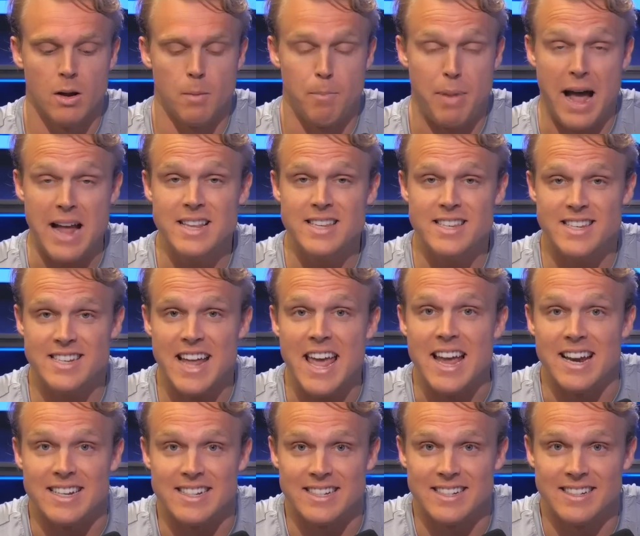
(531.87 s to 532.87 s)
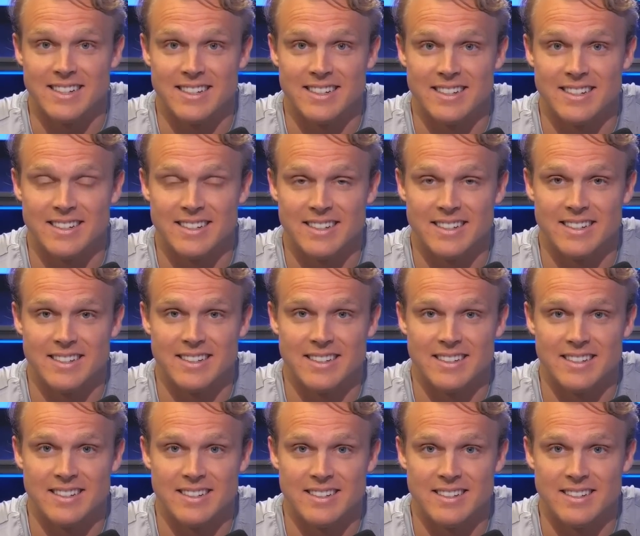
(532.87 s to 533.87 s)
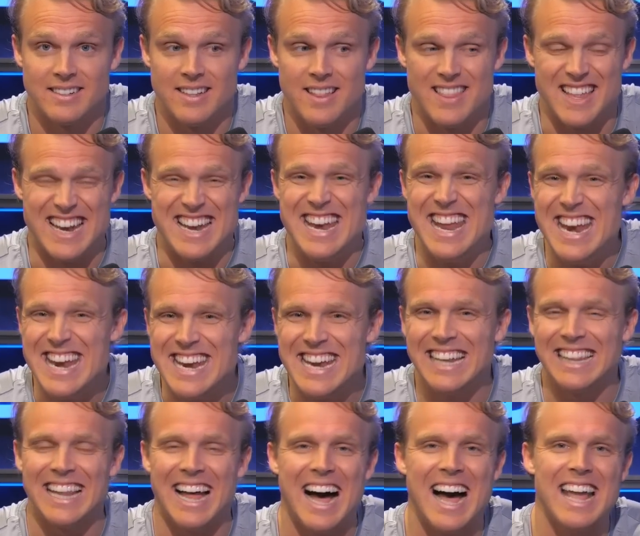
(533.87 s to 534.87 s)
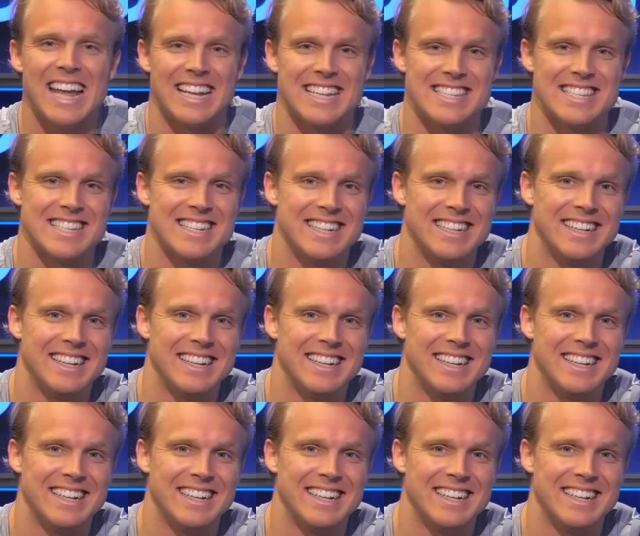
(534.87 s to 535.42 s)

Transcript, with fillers: Penn State, the Nittany Lions,